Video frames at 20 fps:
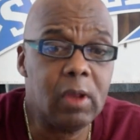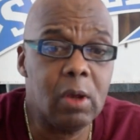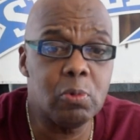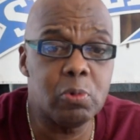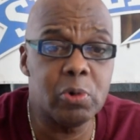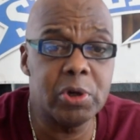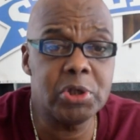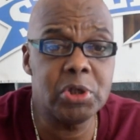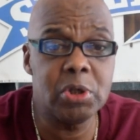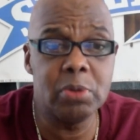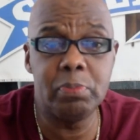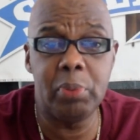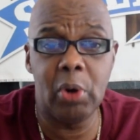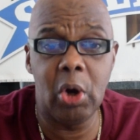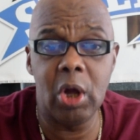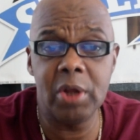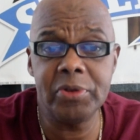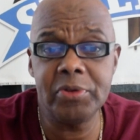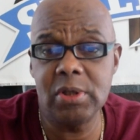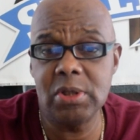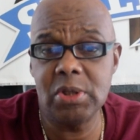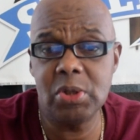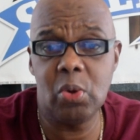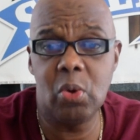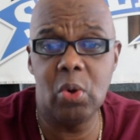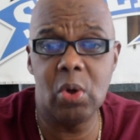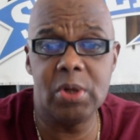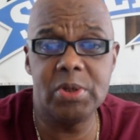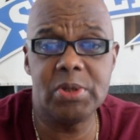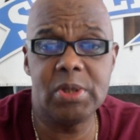Richard Balters'
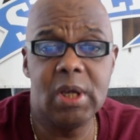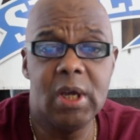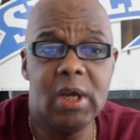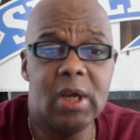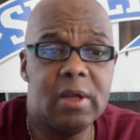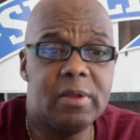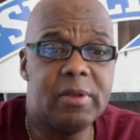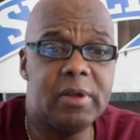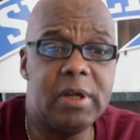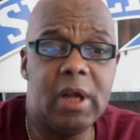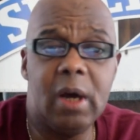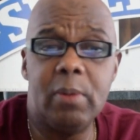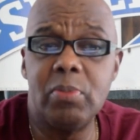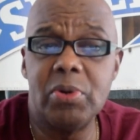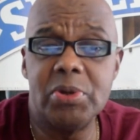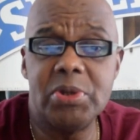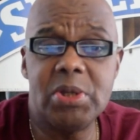horse, the number